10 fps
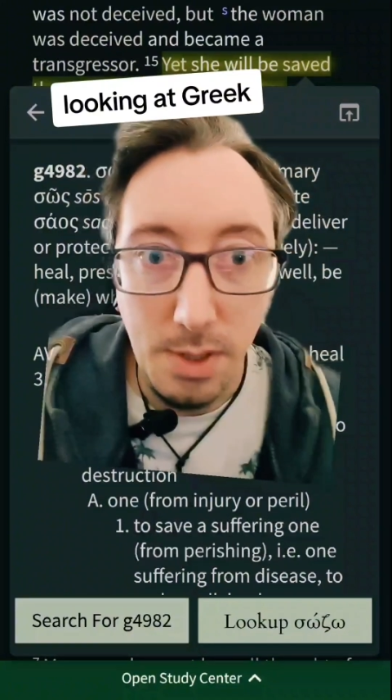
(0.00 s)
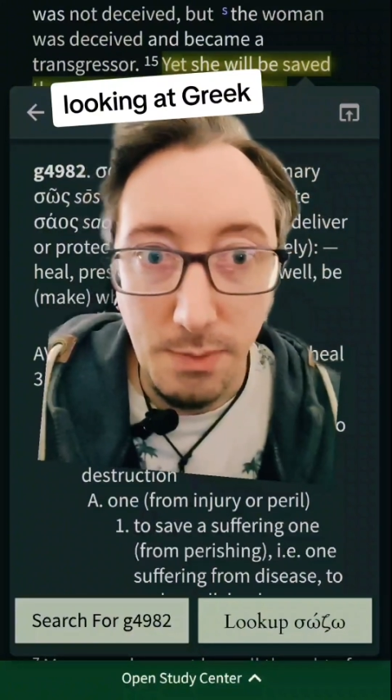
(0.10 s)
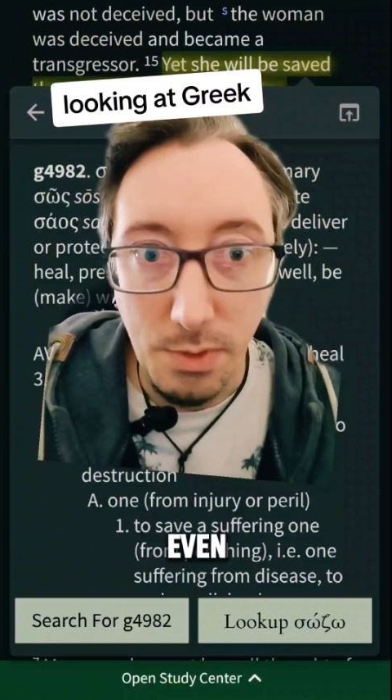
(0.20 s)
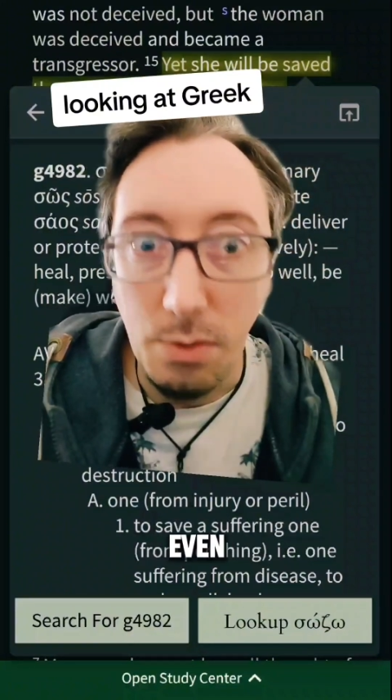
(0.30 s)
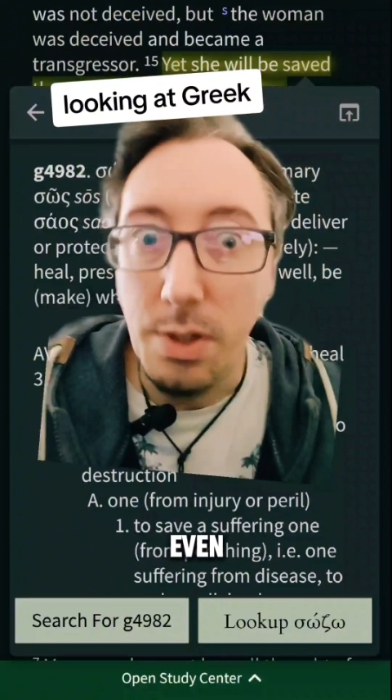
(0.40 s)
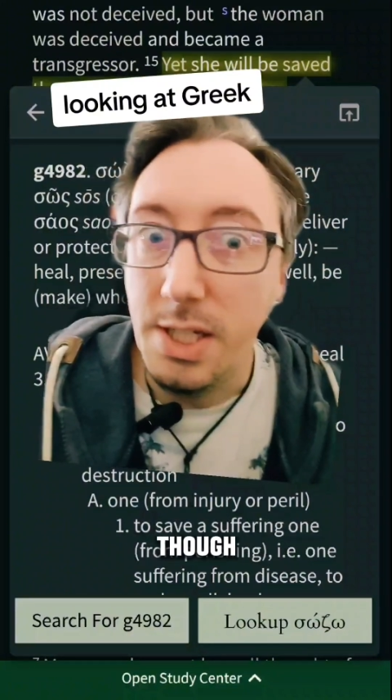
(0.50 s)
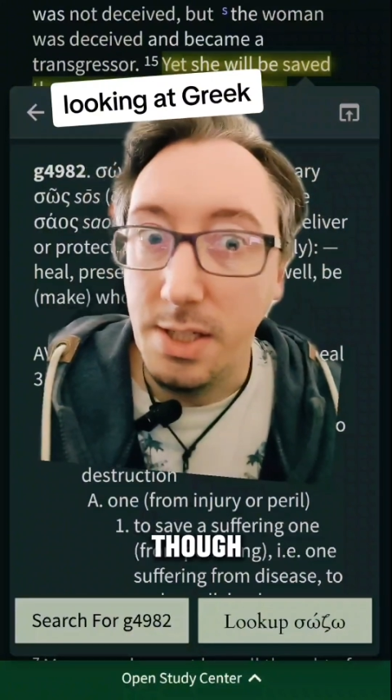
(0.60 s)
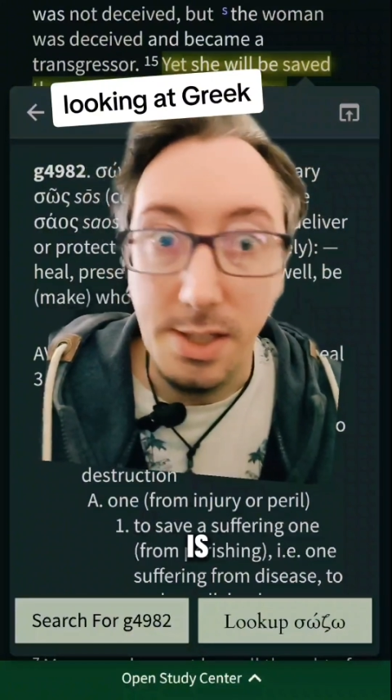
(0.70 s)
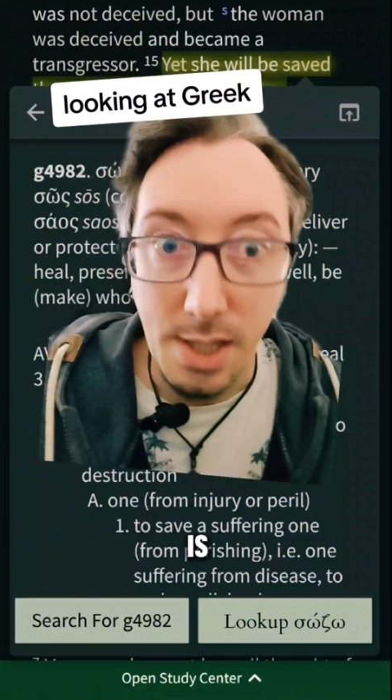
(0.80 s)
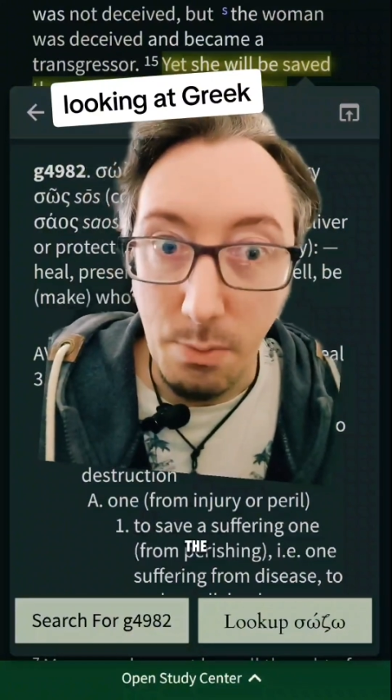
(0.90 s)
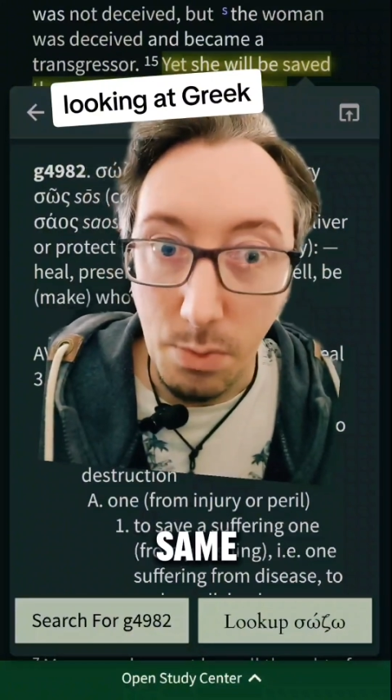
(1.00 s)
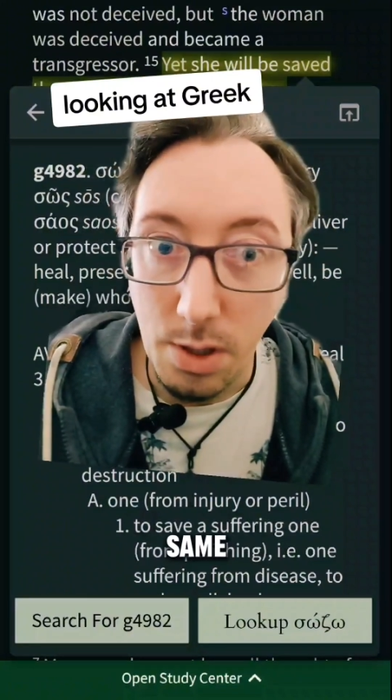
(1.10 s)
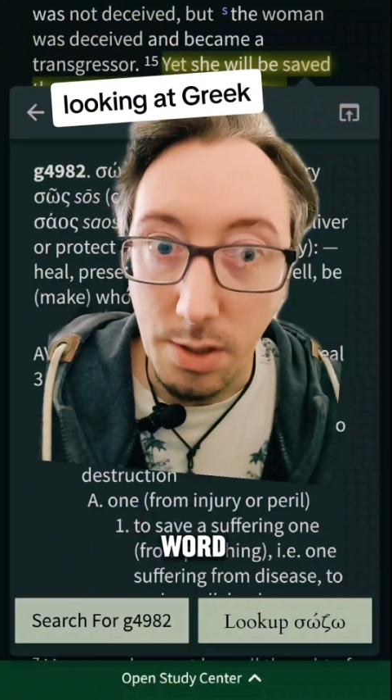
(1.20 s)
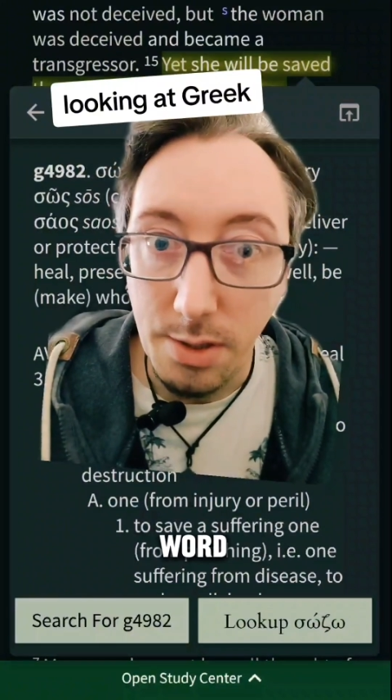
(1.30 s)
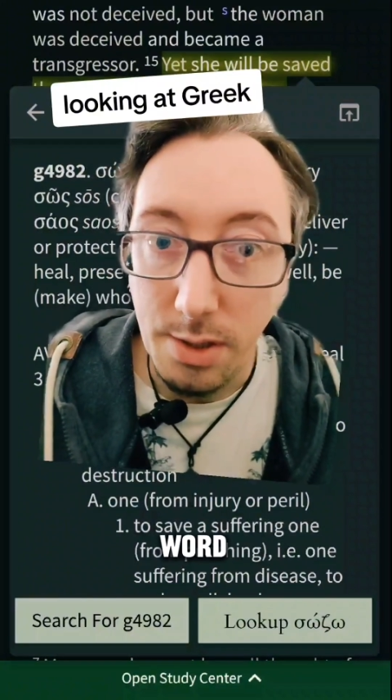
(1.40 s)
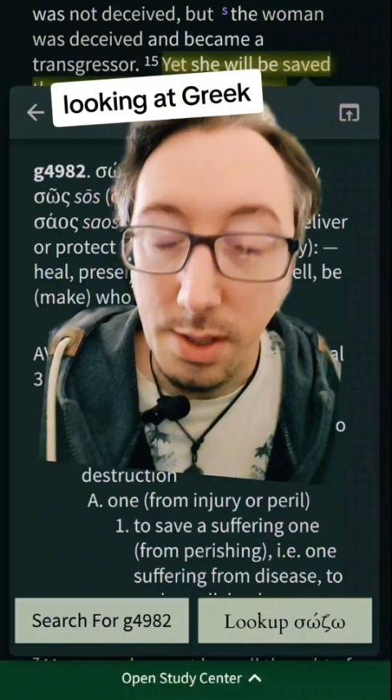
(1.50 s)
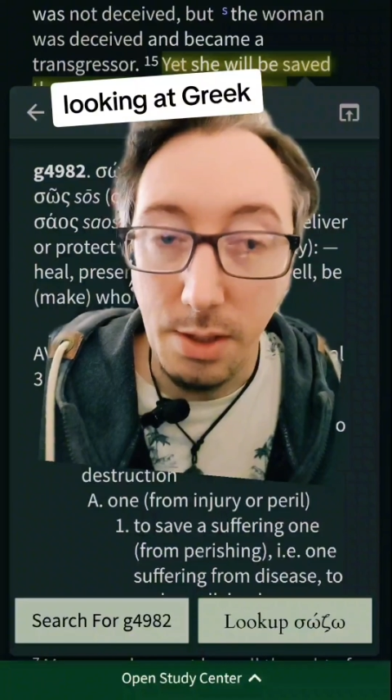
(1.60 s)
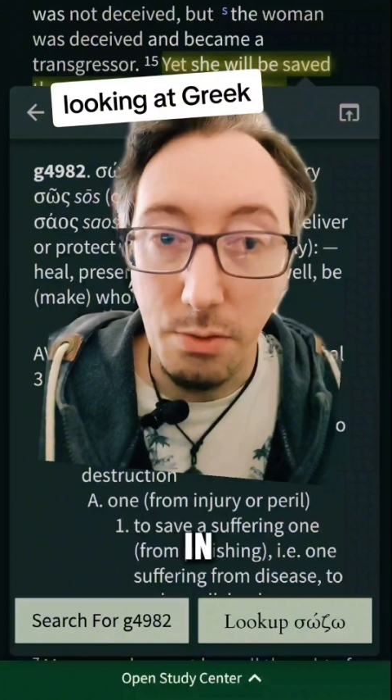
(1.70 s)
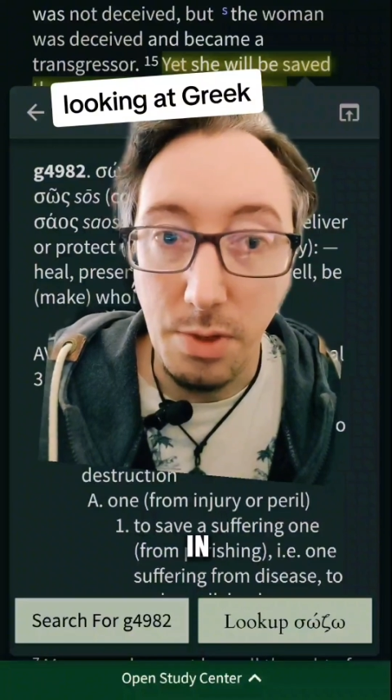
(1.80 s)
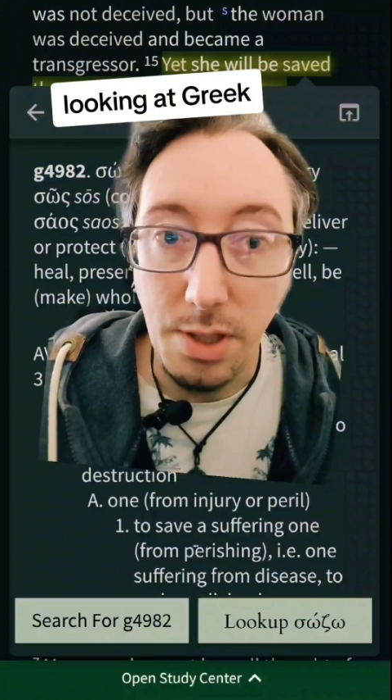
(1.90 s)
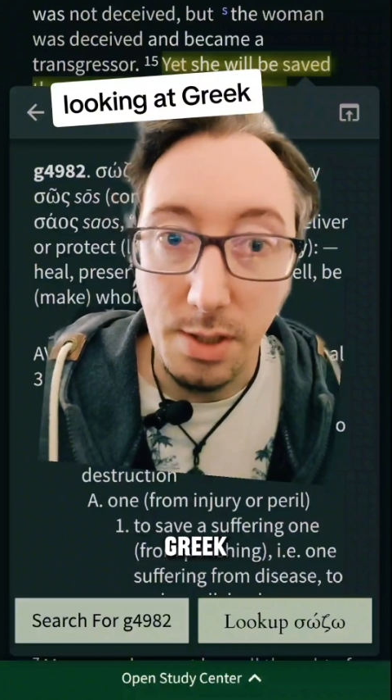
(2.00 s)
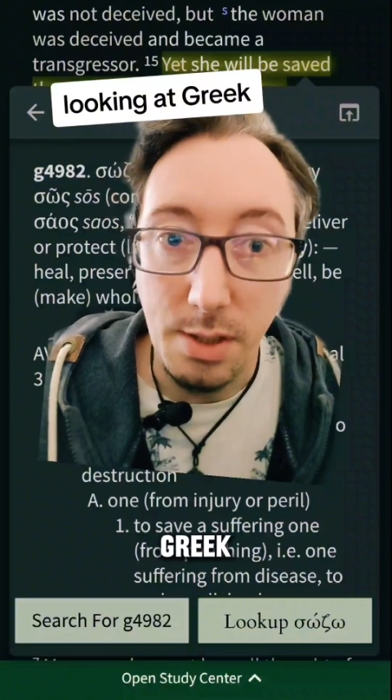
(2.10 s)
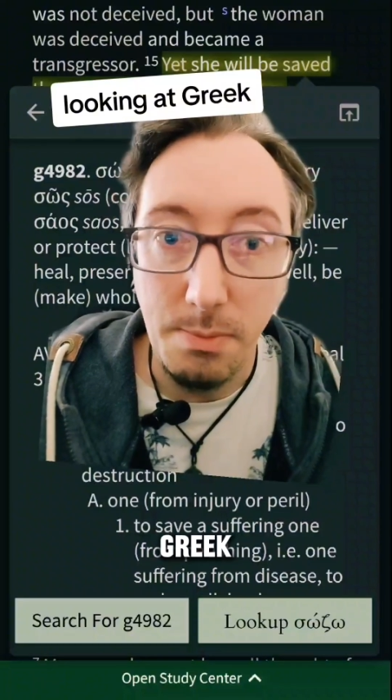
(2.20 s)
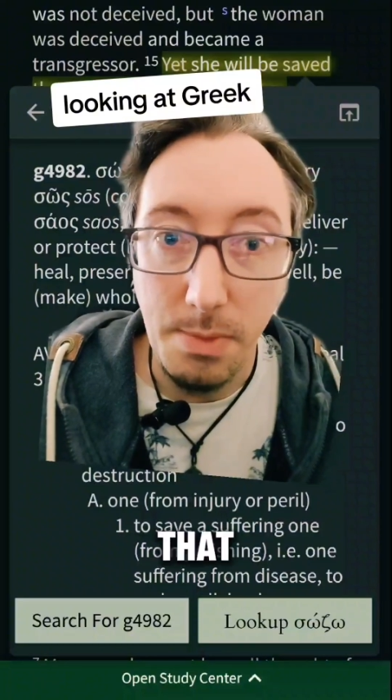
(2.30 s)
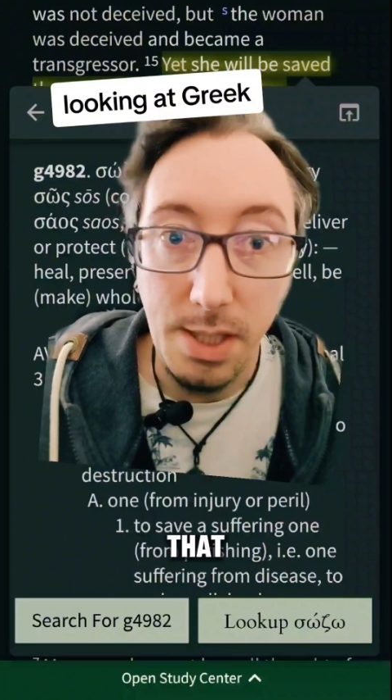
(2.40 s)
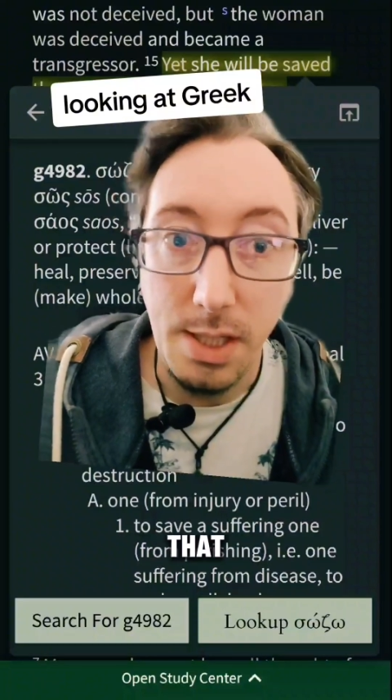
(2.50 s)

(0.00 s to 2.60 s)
even though it is the same word in Greek that